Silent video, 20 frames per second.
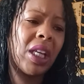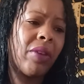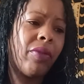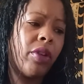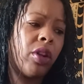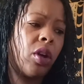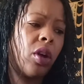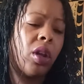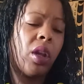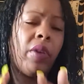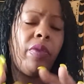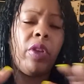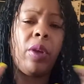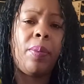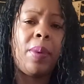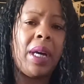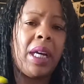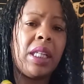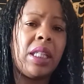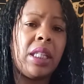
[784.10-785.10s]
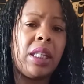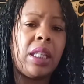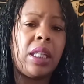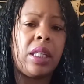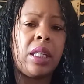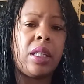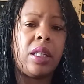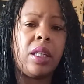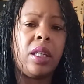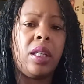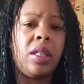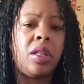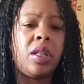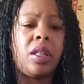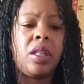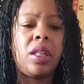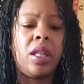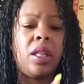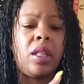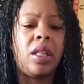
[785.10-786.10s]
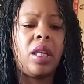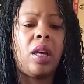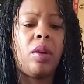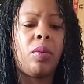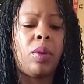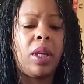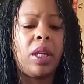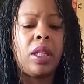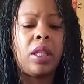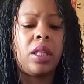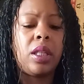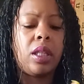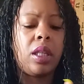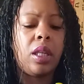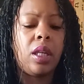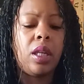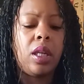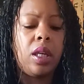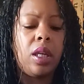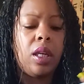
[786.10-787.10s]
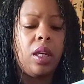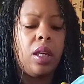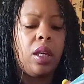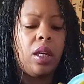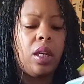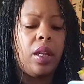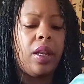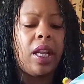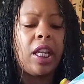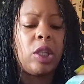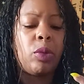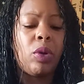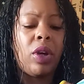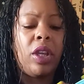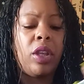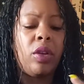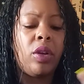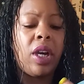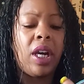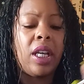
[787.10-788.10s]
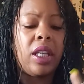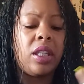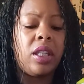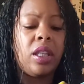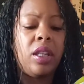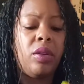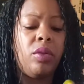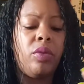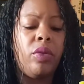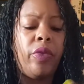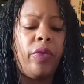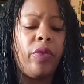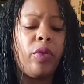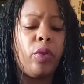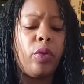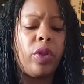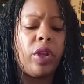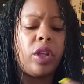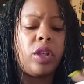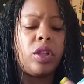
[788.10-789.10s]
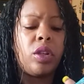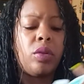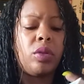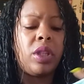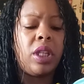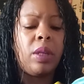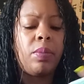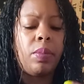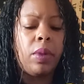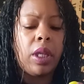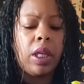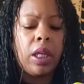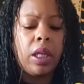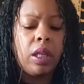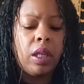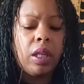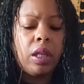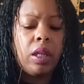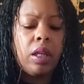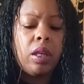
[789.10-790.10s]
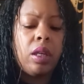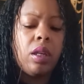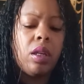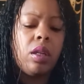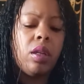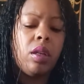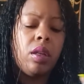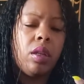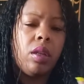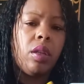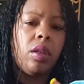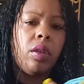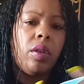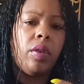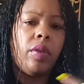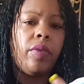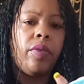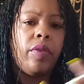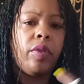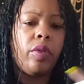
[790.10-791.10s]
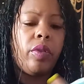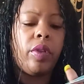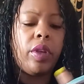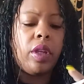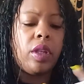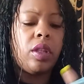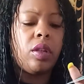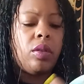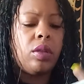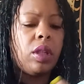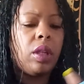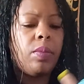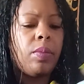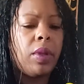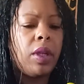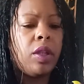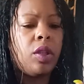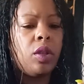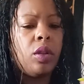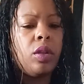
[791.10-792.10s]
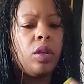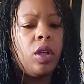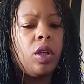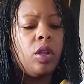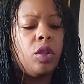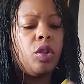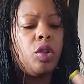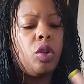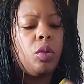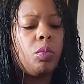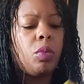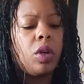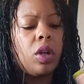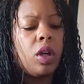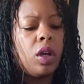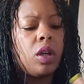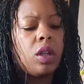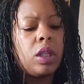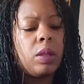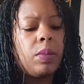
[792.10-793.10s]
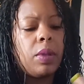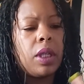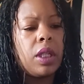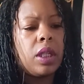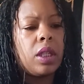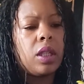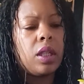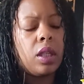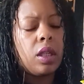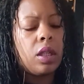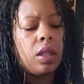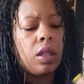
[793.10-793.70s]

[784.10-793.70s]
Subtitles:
have a lot of love, your Pisces. It just is how it is. And that's why you feel things so deeply. You feel things so deeply. Two more cards, please.